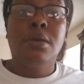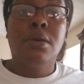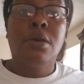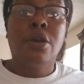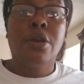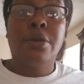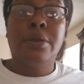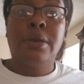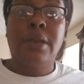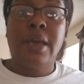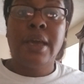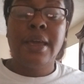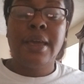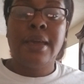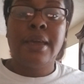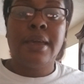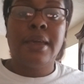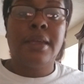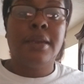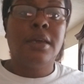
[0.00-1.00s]
her
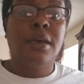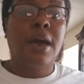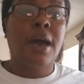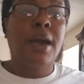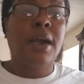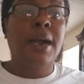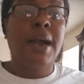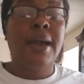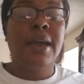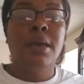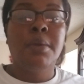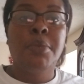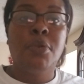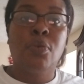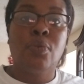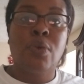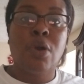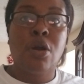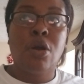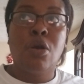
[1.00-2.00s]
dad, I got him a
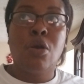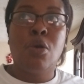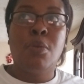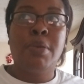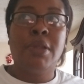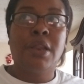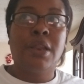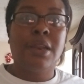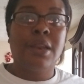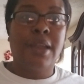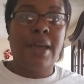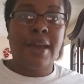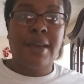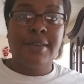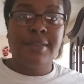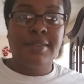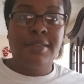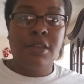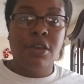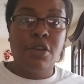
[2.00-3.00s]
robe
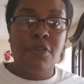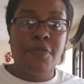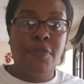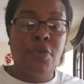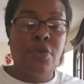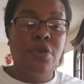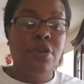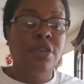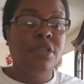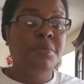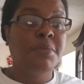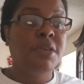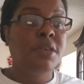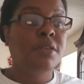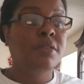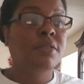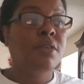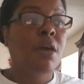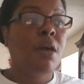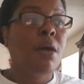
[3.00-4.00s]
last year for
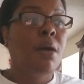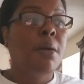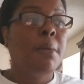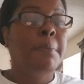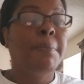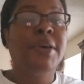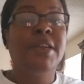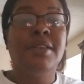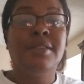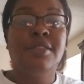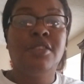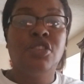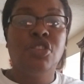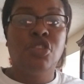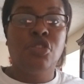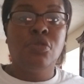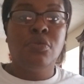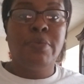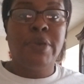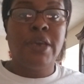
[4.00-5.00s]
Christmas, but
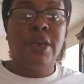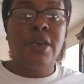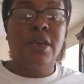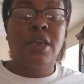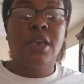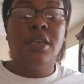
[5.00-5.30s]
it's too big.